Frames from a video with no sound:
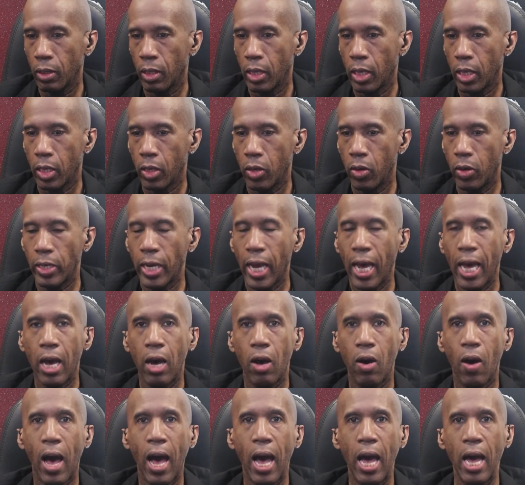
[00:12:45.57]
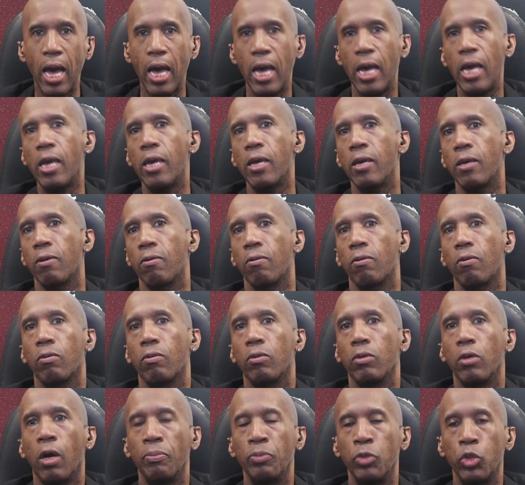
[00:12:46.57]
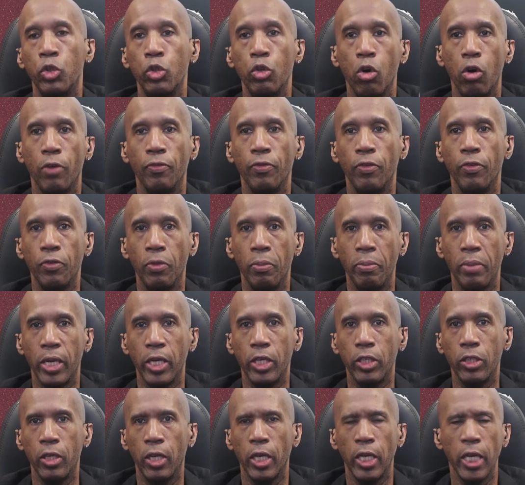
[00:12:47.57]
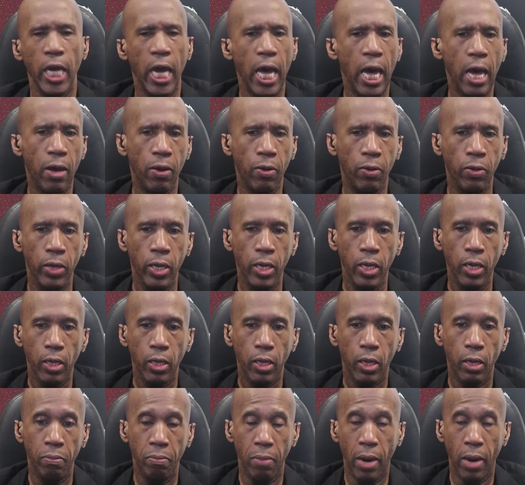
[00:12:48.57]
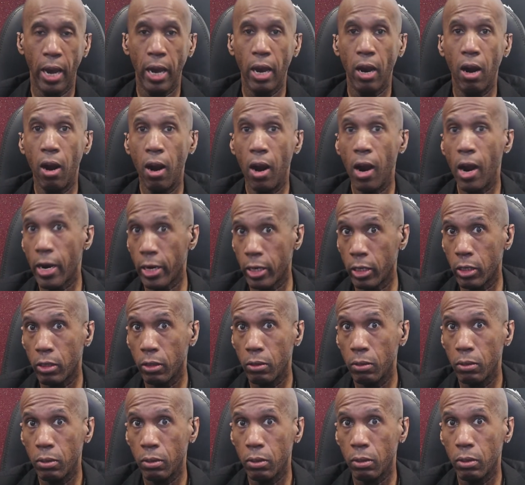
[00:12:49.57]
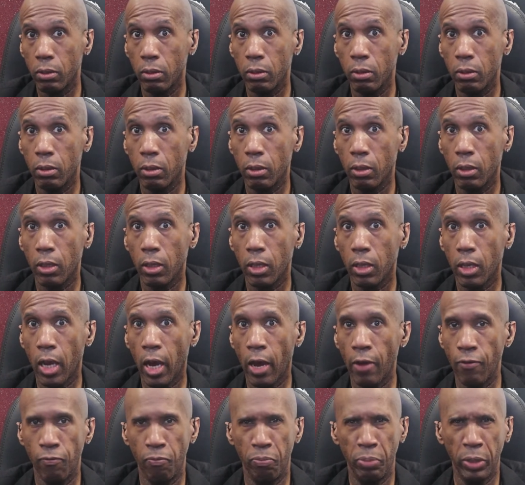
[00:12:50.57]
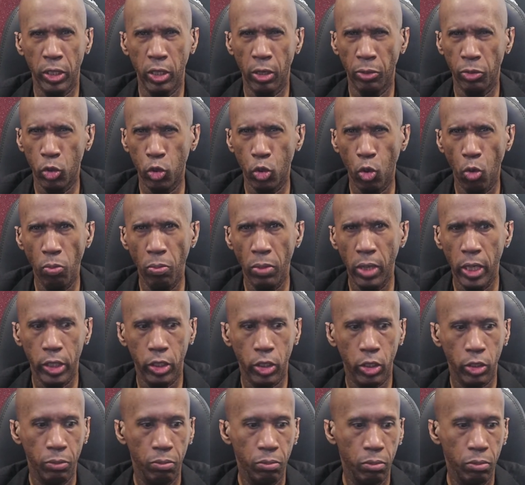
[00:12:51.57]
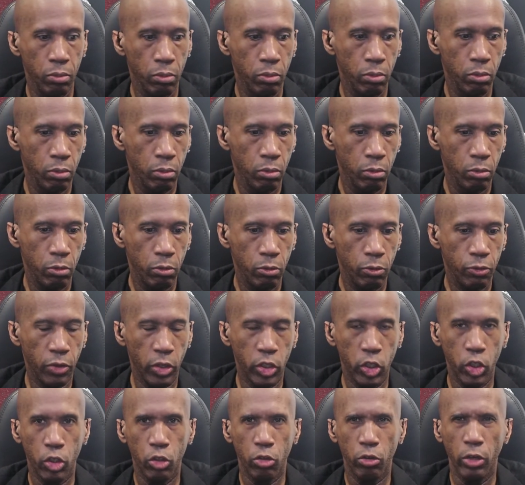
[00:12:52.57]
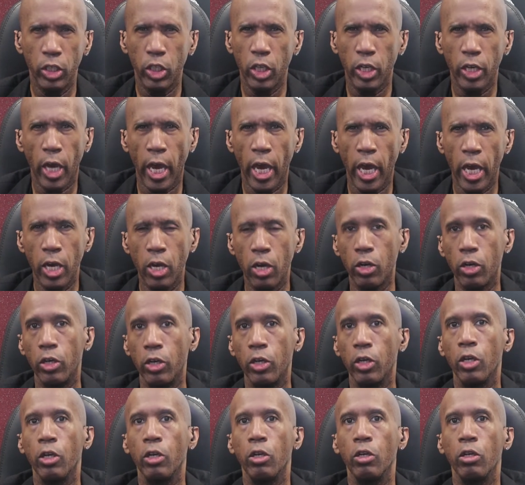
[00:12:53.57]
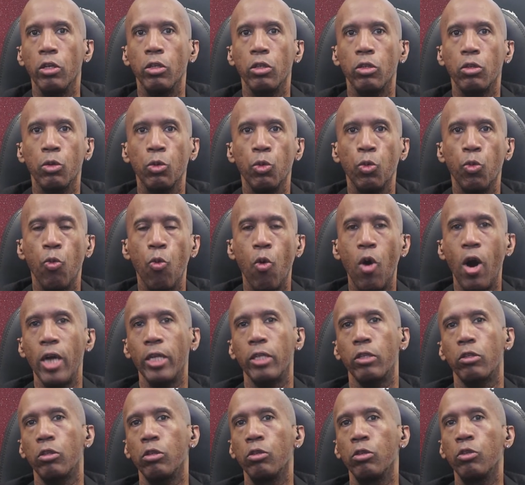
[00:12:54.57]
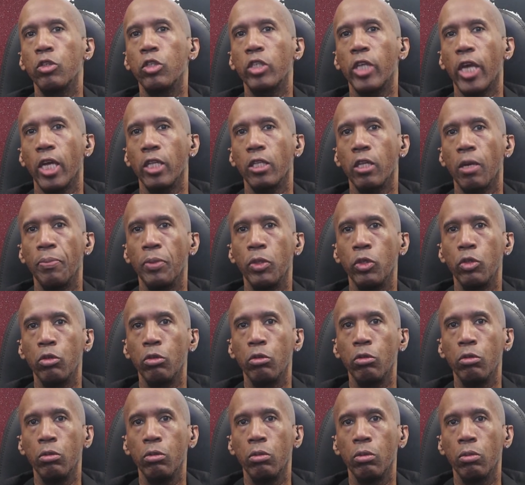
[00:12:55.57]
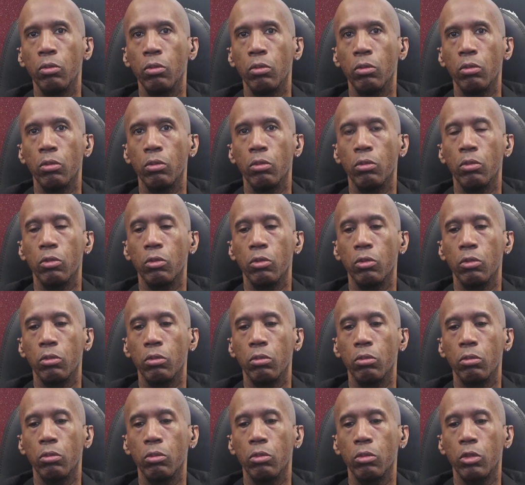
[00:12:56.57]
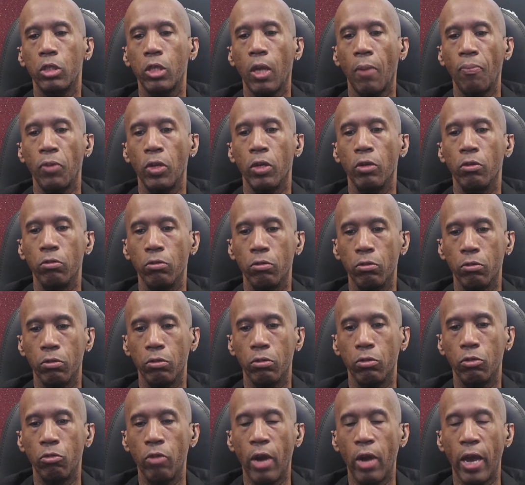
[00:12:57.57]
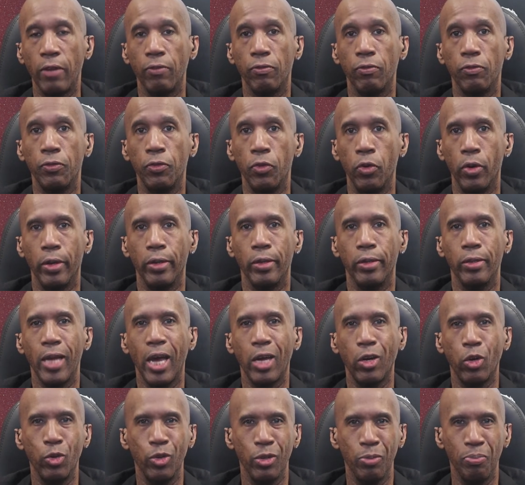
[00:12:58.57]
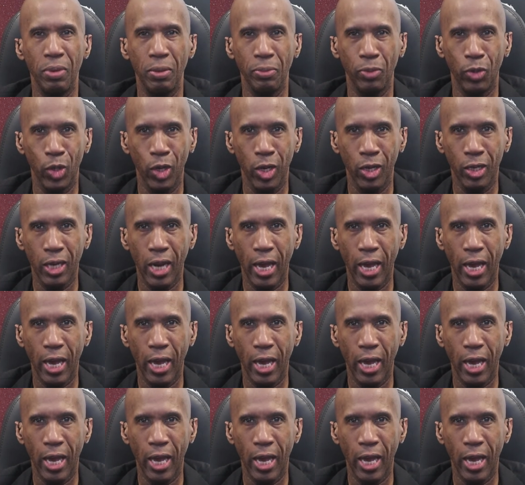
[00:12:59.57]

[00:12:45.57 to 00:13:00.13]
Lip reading: on how I absorb information and how in my heart I've built up so much frustration, anger to want to stand up and do something right for not only people who look like